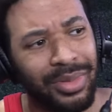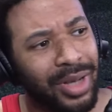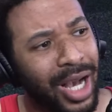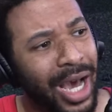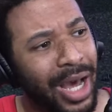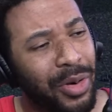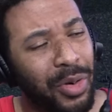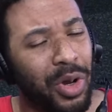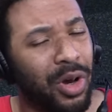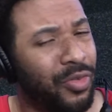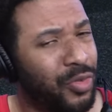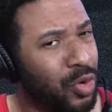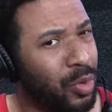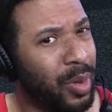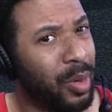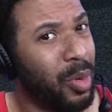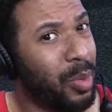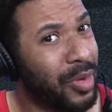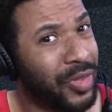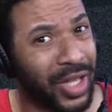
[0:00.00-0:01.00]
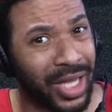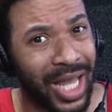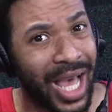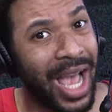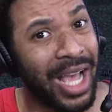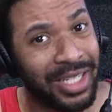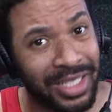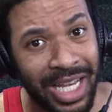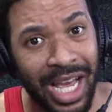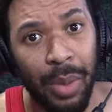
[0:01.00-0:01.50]
I don't know if you remember, but the
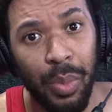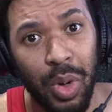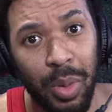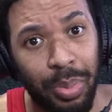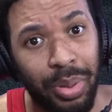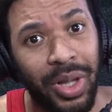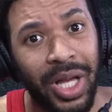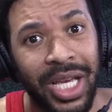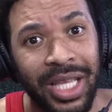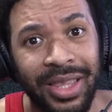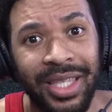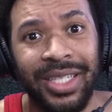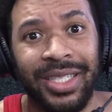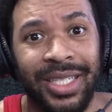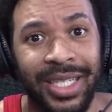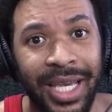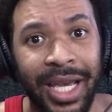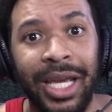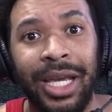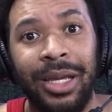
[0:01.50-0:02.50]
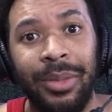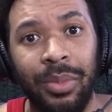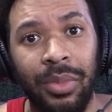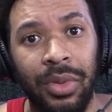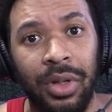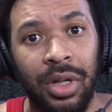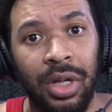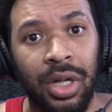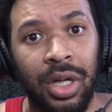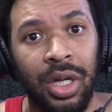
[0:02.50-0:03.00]
last time we played this game,
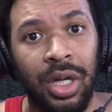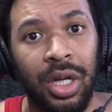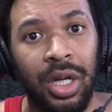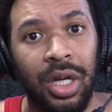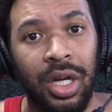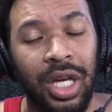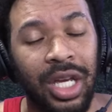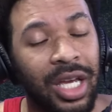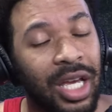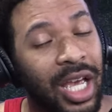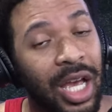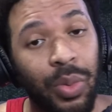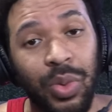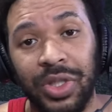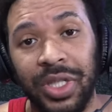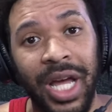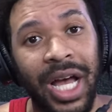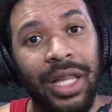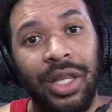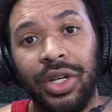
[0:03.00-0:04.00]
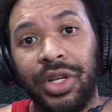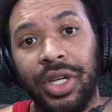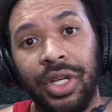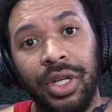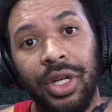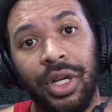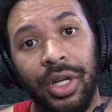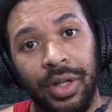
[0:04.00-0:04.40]
it was not looking good.